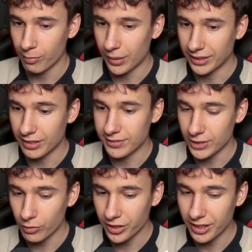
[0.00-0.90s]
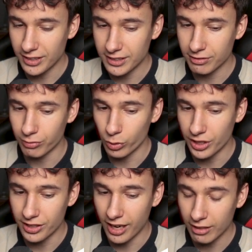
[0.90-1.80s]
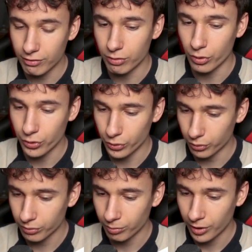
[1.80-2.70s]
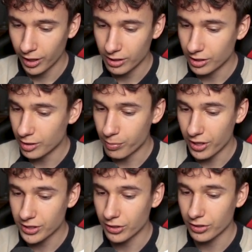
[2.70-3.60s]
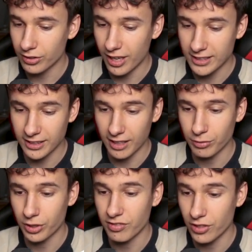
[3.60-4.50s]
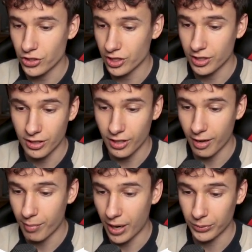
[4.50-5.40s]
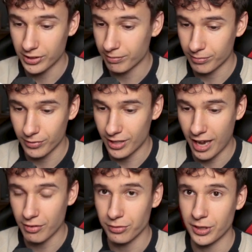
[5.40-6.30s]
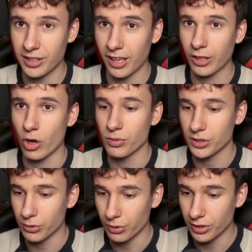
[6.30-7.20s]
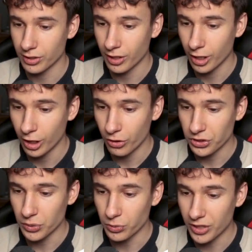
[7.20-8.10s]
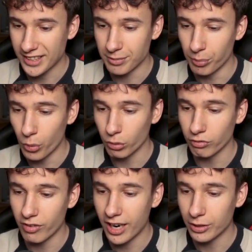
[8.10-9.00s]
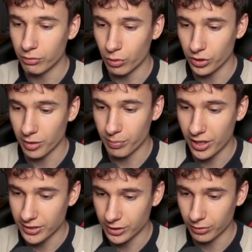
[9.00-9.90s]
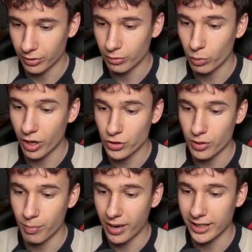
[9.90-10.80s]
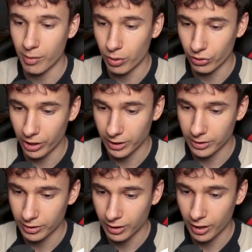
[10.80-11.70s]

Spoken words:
But if something is fully done for you, then the person doesn't have to give a shit about everything that comes to it. So that's more value for that person who actually buy the product.